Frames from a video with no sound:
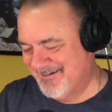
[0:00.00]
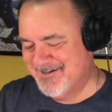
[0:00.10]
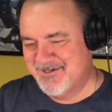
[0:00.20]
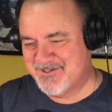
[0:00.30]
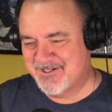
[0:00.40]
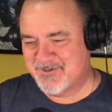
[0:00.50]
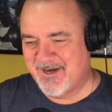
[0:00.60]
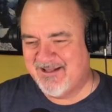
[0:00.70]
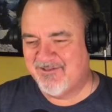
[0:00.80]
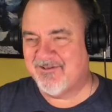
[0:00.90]
It's like, do
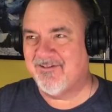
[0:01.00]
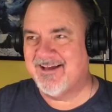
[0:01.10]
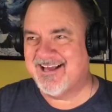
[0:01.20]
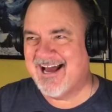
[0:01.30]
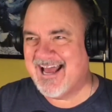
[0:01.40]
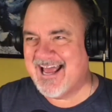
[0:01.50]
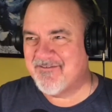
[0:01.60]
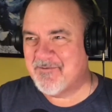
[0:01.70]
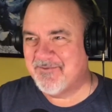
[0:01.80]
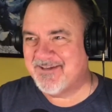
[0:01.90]
I look like I
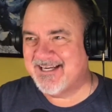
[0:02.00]
have $1